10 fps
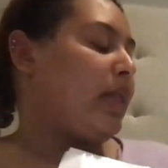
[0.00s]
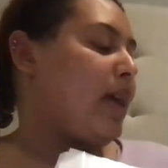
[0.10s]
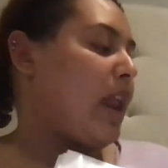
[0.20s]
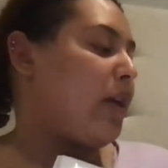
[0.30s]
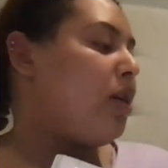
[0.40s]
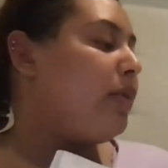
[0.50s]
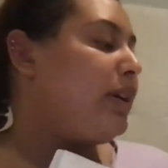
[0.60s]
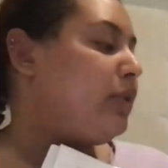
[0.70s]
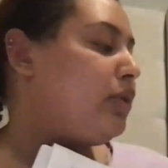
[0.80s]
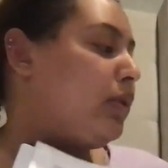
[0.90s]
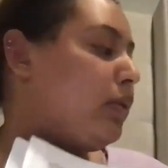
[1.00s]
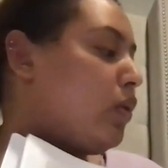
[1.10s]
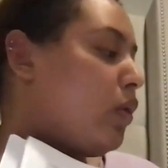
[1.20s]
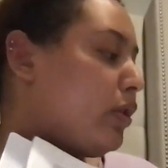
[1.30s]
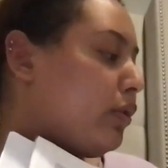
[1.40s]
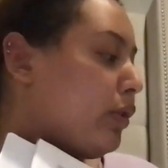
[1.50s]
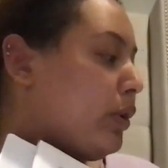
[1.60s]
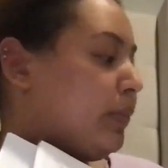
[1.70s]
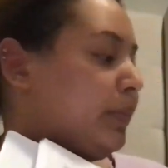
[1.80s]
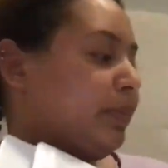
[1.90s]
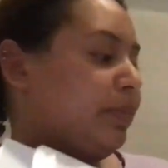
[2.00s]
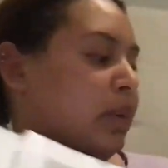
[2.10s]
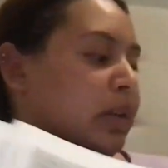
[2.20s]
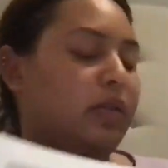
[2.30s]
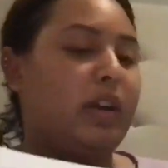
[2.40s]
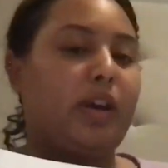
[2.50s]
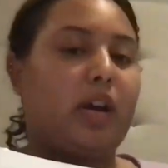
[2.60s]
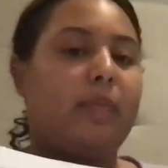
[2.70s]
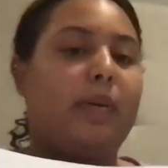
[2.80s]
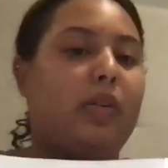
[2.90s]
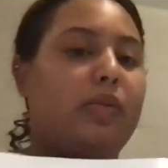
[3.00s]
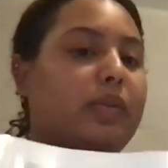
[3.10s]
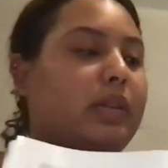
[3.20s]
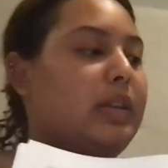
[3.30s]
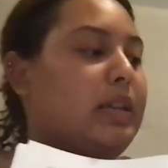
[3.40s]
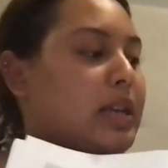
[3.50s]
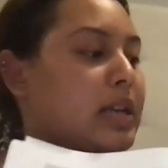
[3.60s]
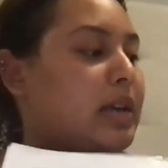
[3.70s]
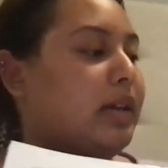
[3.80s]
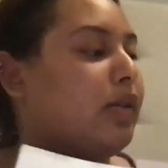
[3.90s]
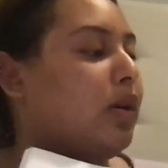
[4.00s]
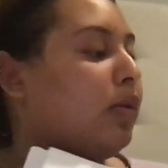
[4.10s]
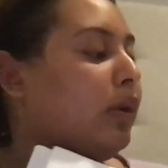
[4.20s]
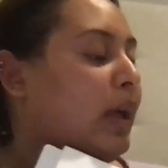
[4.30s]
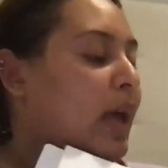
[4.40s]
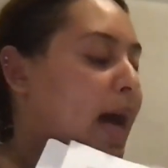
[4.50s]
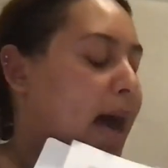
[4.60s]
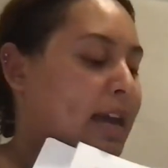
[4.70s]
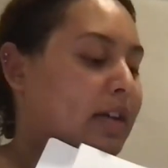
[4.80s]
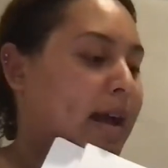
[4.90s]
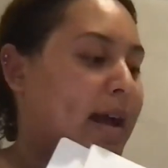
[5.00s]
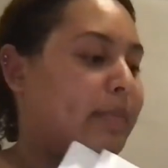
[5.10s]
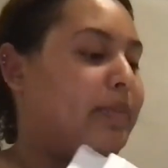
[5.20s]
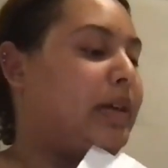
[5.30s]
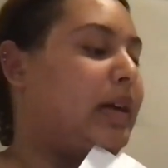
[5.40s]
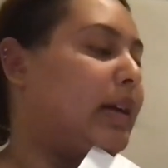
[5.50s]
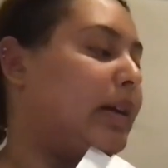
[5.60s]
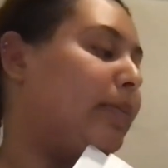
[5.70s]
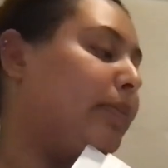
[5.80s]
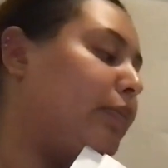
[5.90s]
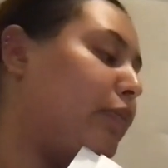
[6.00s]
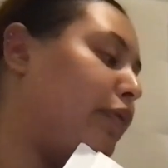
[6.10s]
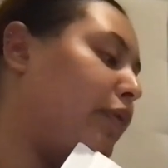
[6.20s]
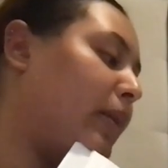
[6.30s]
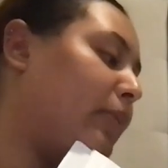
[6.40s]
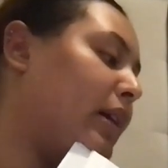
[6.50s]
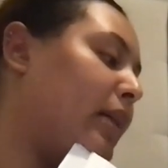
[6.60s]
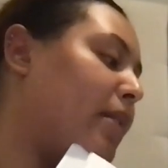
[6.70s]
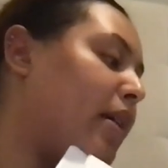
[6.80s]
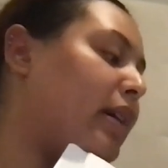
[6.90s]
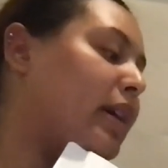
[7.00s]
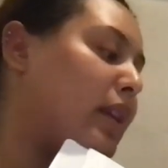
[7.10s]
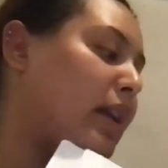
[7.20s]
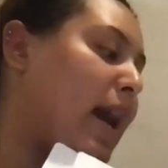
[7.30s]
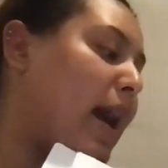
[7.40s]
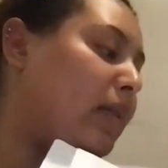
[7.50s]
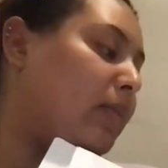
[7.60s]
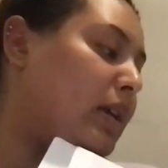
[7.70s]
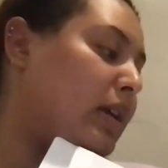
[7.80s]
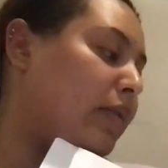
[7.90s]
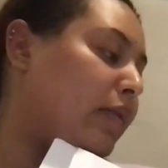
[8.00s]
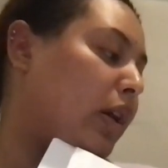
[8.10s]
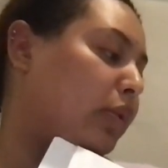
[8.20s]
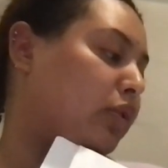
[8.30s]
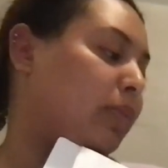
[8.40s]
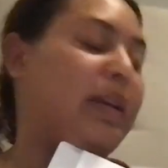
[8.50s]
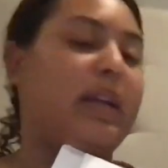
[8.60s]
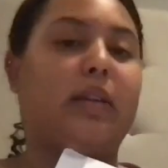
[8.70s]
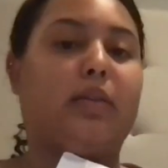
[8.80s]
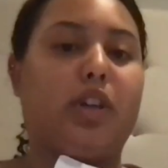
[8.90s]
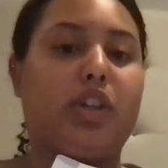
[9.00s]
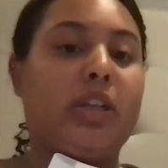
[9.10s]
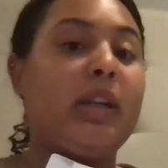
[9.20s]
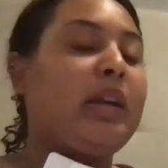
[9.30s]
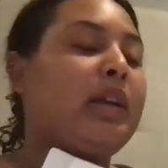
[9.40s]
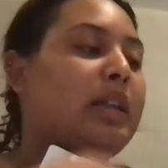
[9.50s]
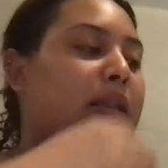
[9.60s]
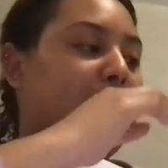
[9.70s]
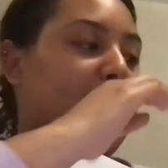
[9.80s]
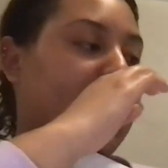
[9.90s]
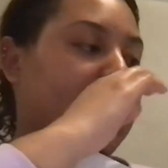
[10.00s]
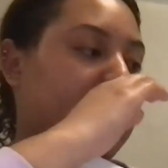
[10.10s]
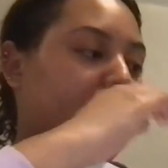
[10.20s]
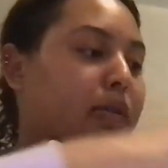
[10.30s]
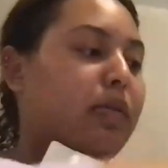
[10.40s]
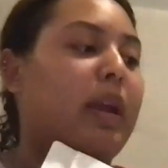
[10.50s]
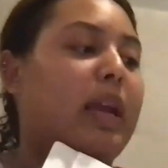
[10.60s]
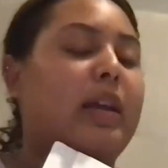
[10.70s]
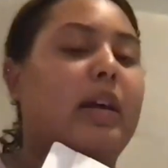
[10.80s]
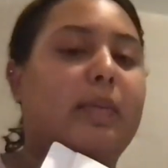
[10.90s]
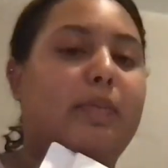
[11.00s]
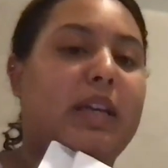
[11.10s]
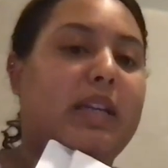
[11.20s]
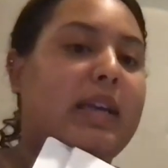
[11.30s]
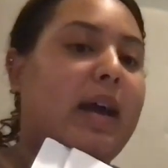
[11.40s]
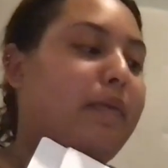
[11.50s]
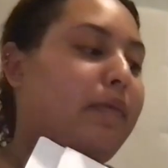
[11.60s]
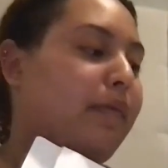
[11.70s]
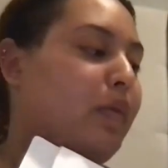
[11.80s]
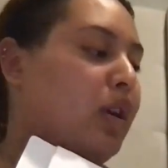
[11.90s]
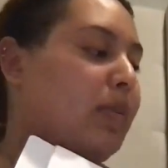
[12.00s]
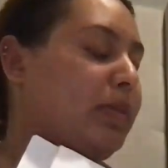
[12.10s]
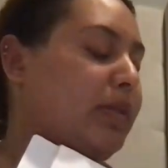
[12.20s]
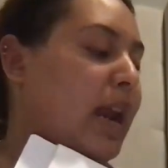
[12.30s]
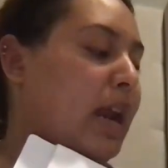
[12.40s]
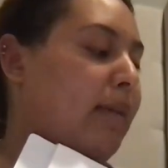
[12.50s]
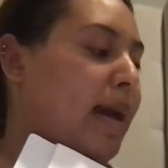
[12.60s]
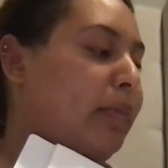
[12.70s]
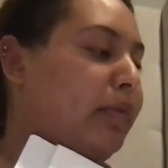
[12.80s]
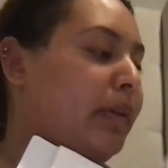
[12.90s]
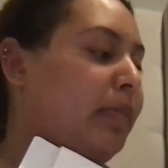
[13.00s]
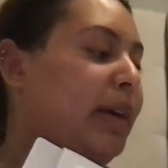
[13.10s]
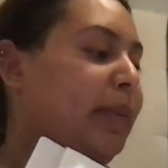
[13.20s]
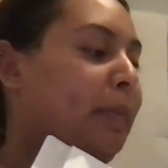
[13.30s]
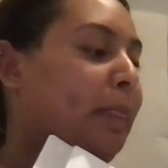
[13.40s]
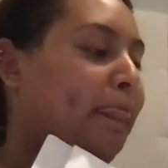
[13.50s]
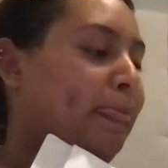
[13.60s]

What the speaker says: Then I go into ortho. I talk about knee. So I grabbed from the American Academy of Orthopedic Surgery. They had these great PDF forms that I grabbed from them.